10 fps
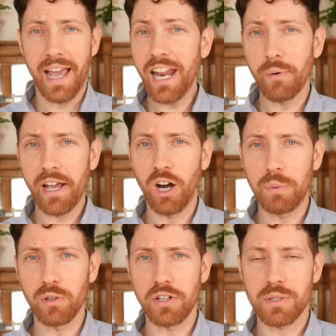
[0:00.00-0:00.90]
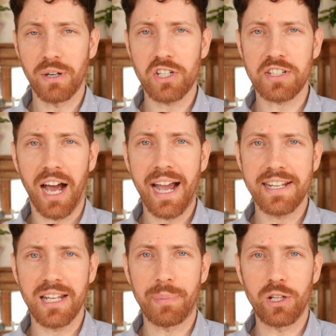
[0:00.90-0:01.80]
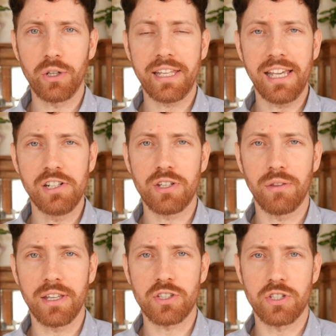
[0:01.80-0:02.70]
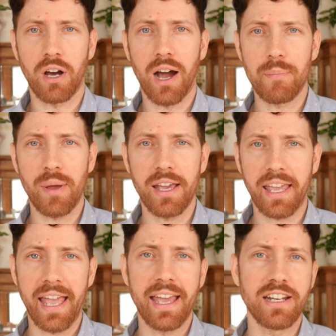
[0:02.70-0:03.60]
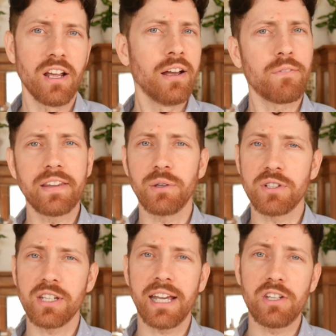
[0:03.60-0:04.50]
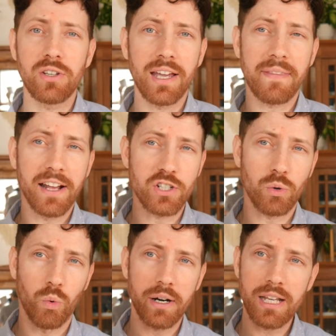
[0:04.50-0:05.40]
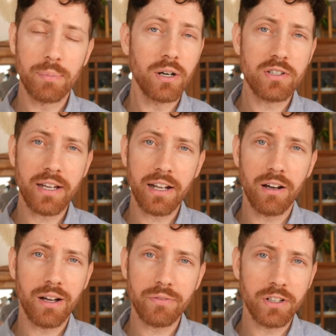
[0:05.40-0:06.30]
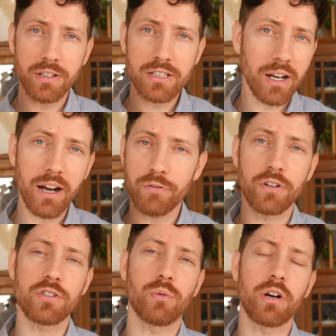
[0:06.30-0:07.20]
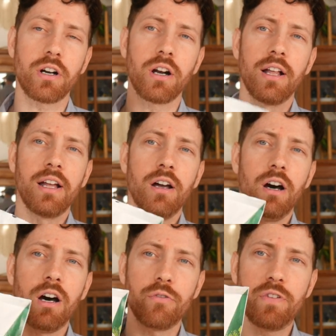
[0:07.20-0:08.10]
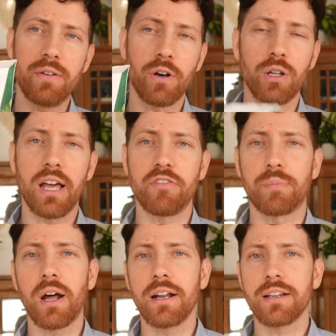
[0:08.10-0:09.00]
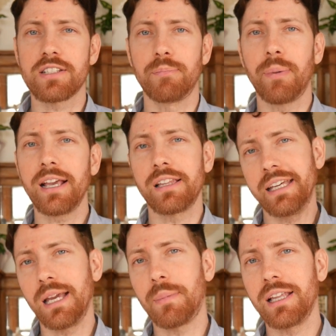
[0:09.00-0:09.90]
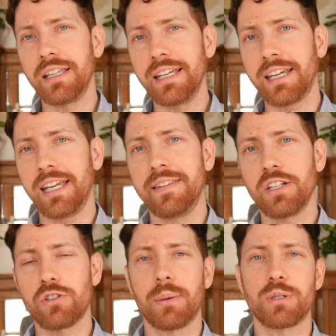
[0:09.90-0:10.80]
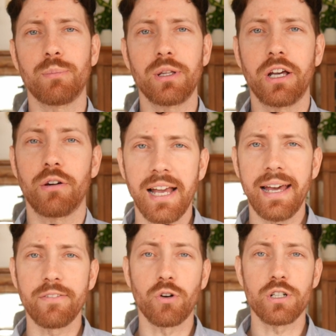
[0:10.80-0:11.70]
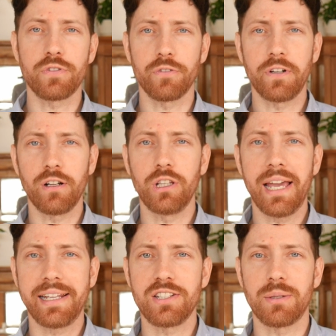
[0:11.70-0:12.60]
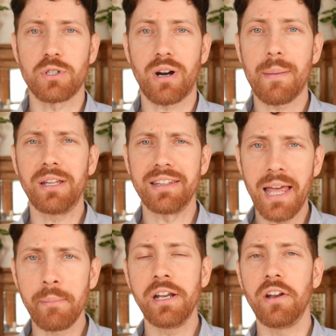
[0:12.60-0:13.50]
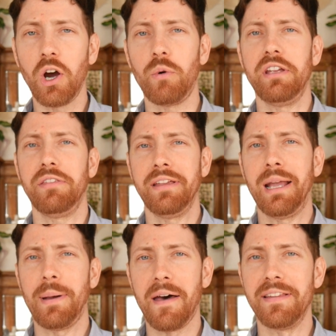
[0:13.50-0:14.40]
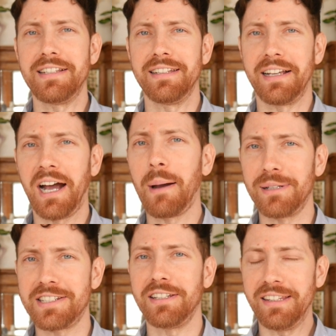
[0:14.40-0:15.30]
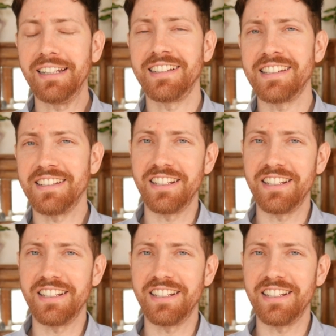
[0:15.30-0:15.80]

Anyway, I hope you learned as much as I did by looking into this topic. And finally, once again, you can get that 20% off your entire first order of Vivo Life products by clicking my link in the description below. And of course, feel free to like and subscribe and let me know what you think about this in the comments. Do you think this is